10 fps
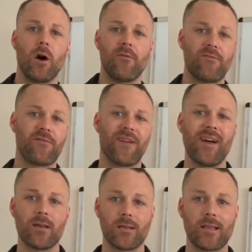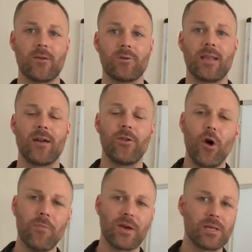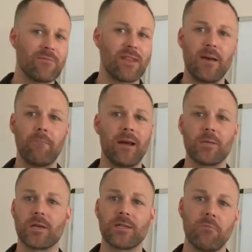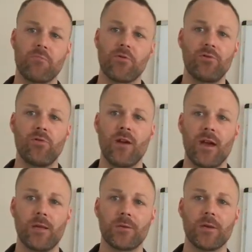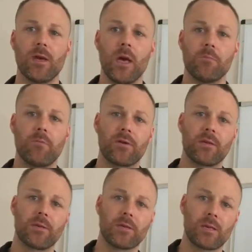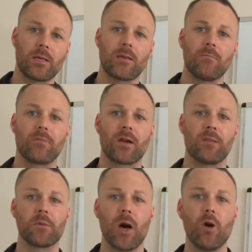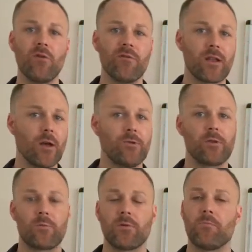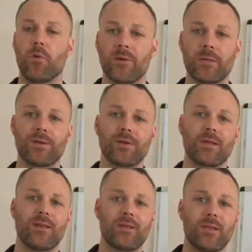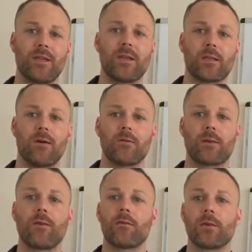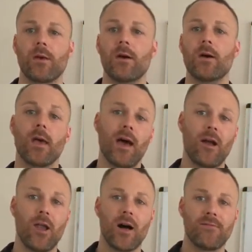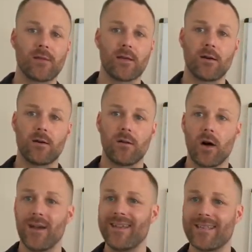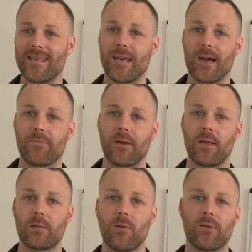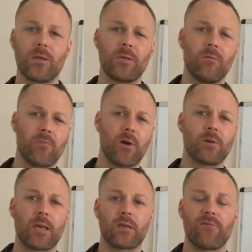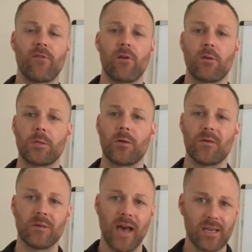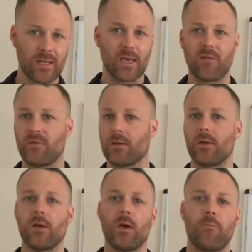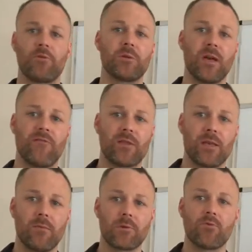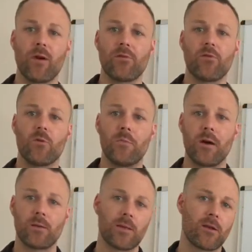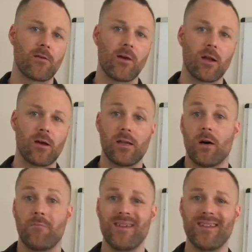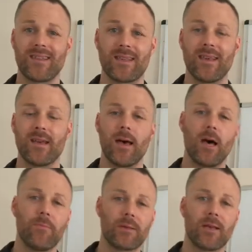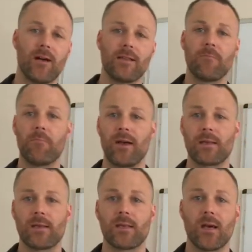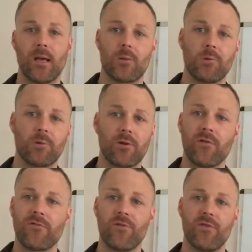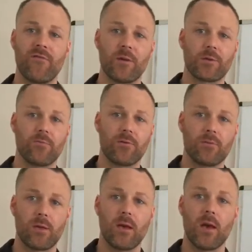of fat slows down not because of that magic number in your age, but because our system becomes overloaded with poisonous acidic toxins. Our lifestyle, our eating habits, where we consume processed foods, those additives, preservatives, growth hormones that are in our meats, herbicides and pesticides which are in our fruit and vegetables.